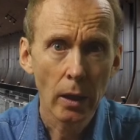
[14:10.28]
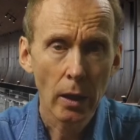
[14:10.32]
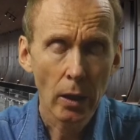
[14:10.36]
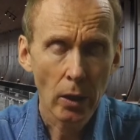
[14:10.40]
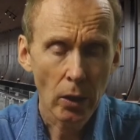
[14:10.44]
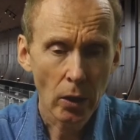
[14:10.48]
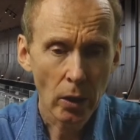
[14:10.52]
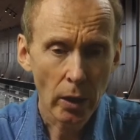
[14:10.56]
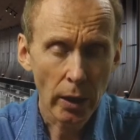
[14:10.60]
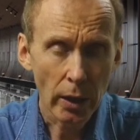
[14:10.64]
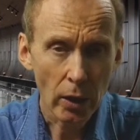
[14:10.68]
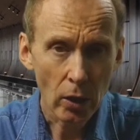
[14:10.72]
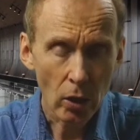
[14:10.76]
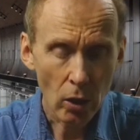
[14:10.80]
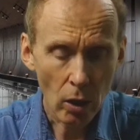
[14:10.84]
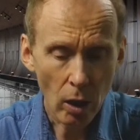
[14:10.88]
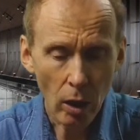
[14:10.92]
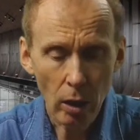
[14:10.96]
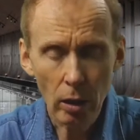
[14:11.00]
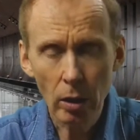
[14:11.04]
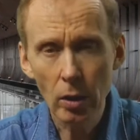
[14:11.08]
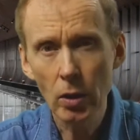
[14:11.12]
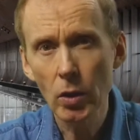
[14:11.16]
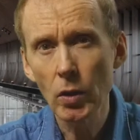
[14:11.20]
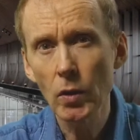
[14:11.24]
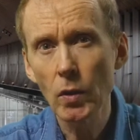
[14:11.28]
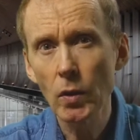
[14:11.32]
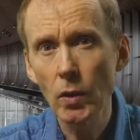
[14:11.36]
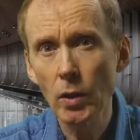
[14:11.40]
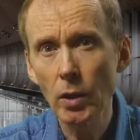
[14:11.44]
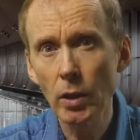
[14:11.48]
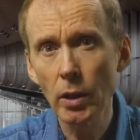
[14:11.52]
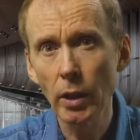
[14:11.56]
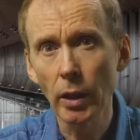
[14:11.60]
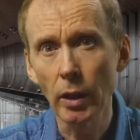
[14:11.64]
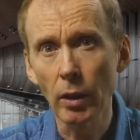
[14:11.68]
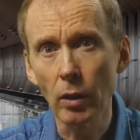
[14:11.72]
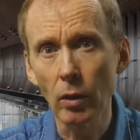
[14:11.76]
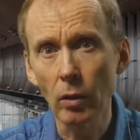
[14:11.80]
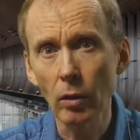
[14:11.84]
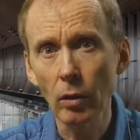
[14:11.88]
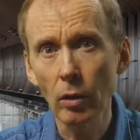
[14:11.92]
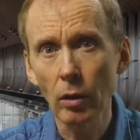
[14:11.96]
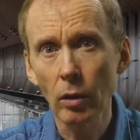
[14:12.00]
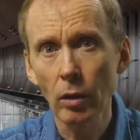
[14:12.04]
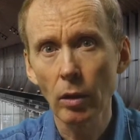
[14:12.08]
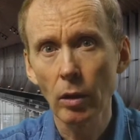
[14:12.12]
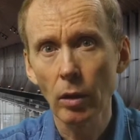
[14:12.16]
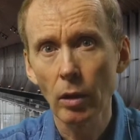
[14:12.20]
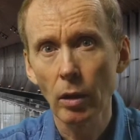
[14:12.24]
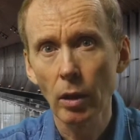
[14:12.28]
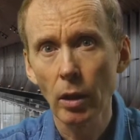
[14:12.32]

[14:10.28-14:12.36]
You need knowledge and skill.